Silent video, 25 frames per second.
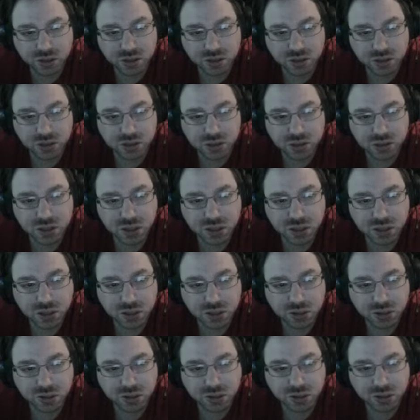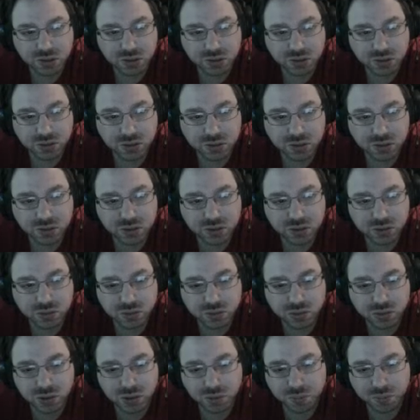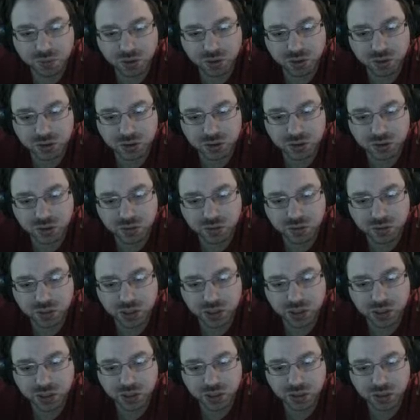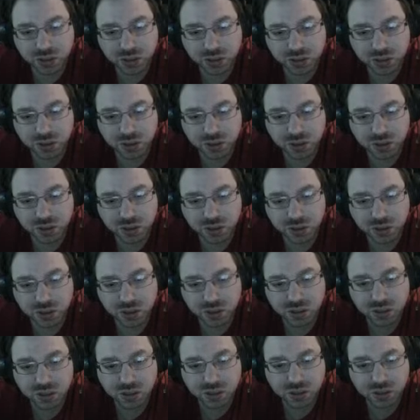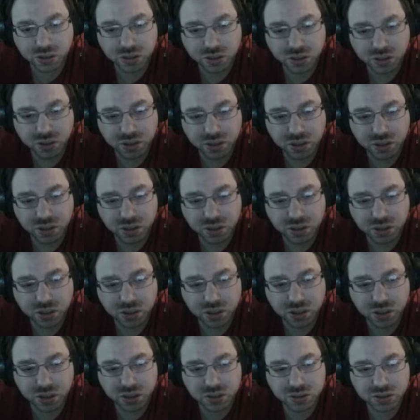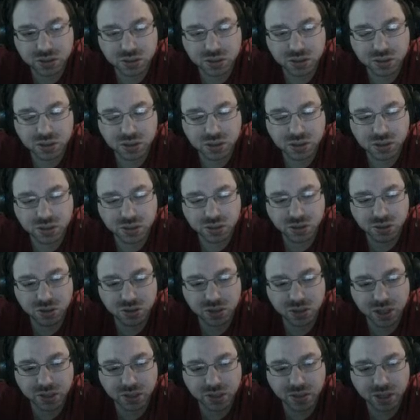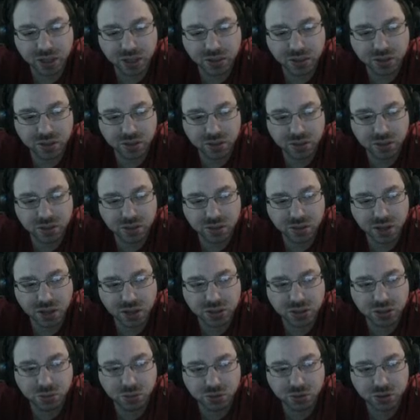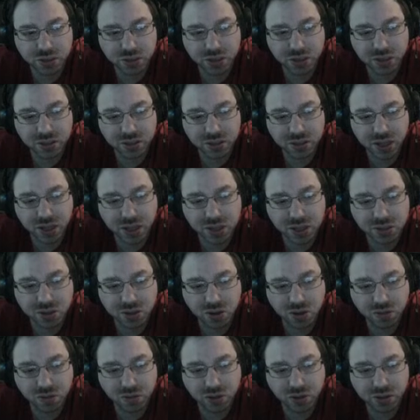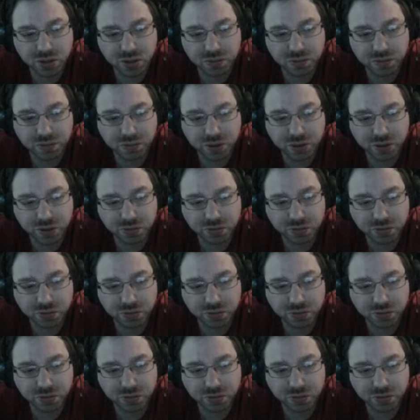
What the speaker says: Say there's one person over here, and that's it. And they're at like, actually, we'll say this guy's over at the front.